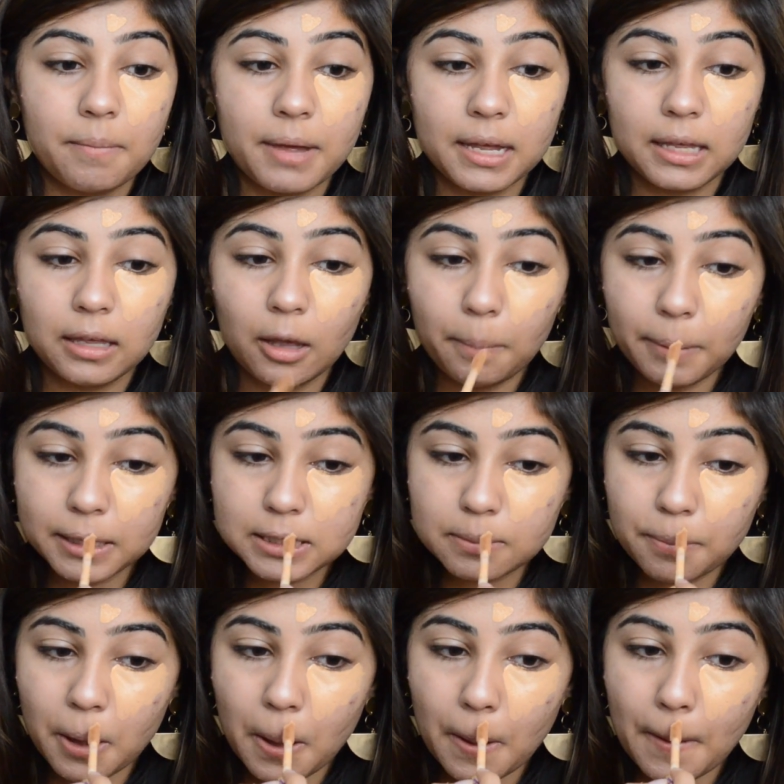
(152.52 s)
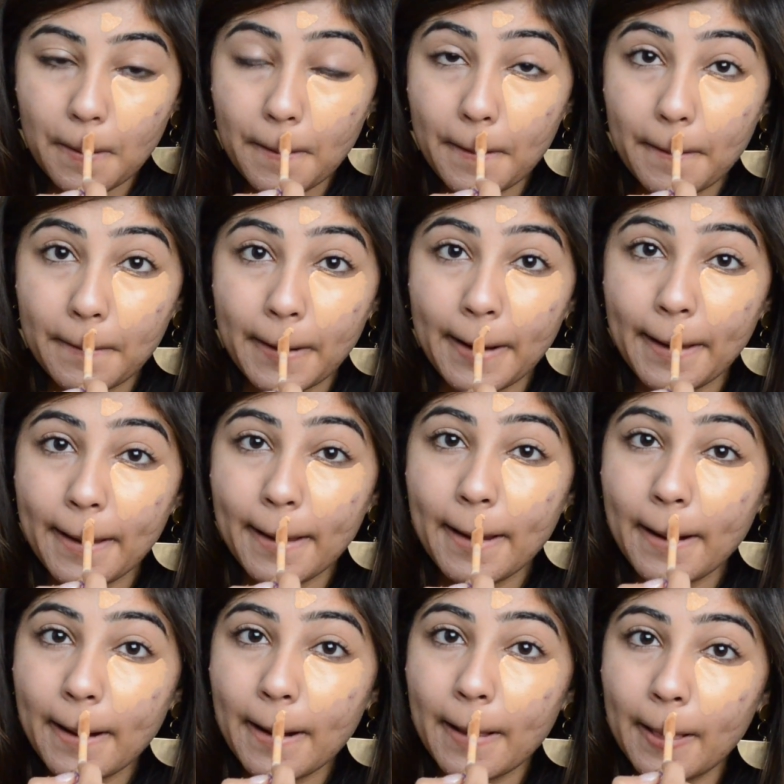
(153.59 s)
My Cupid's bow right
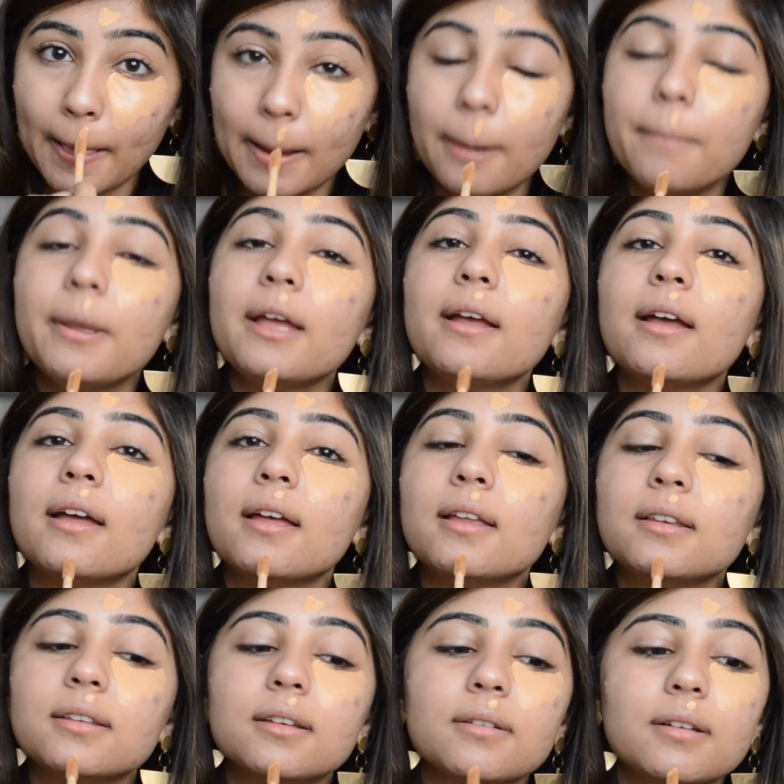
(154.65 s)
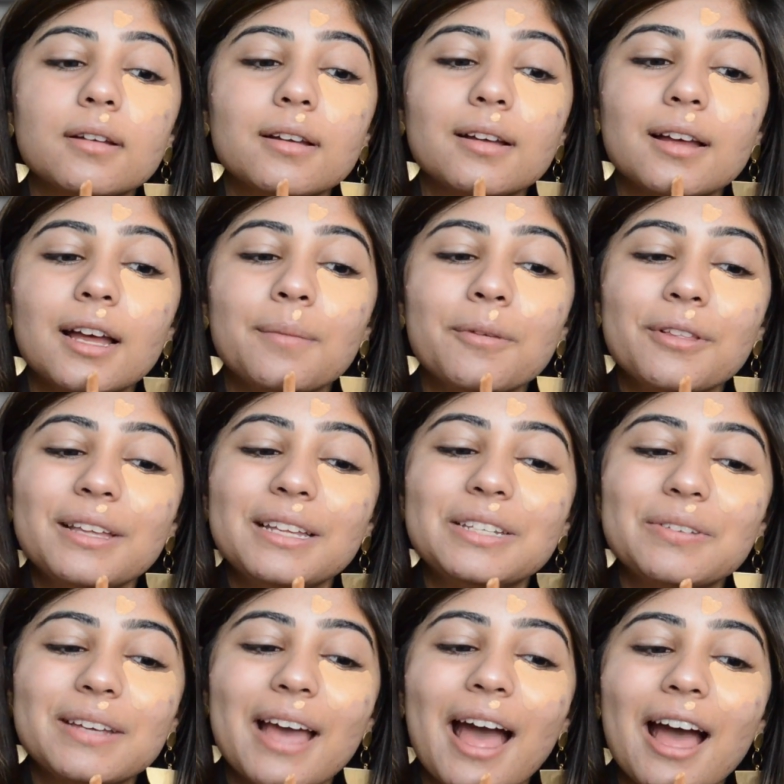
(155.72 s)
here a little bit, and I'm only
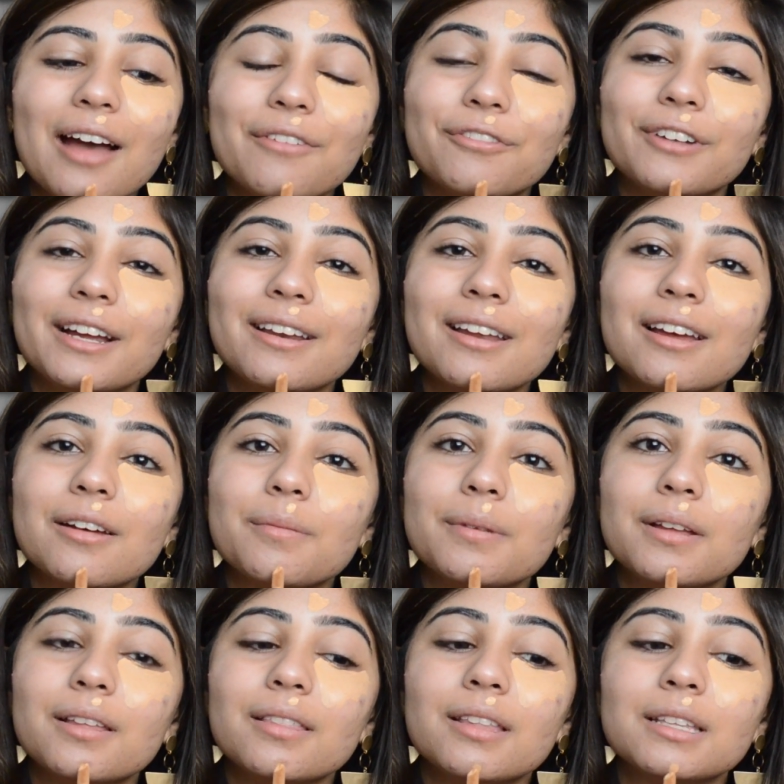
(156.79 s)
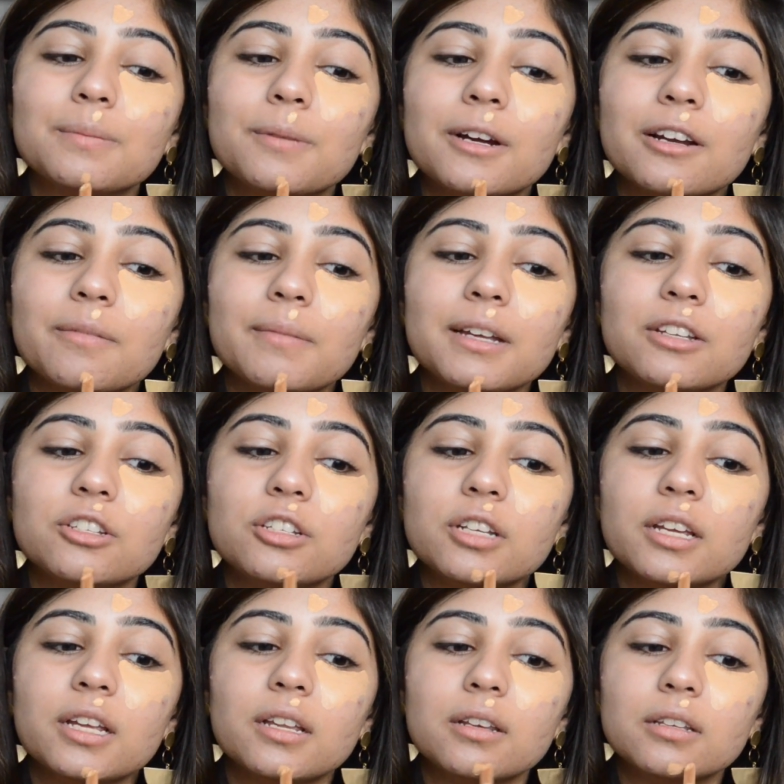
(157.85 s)
doing half right now, but this part of my
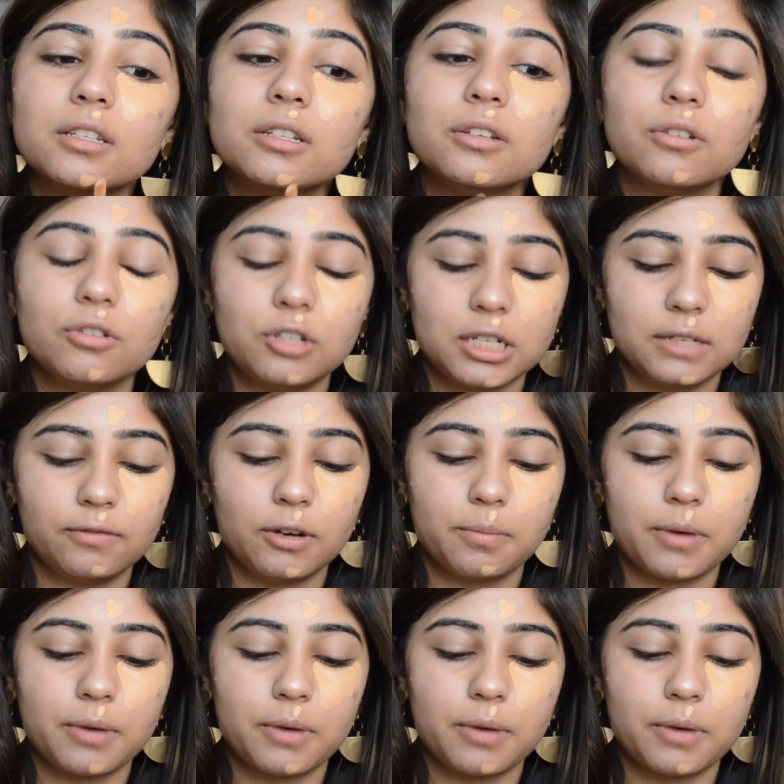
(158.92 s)
chin too, just for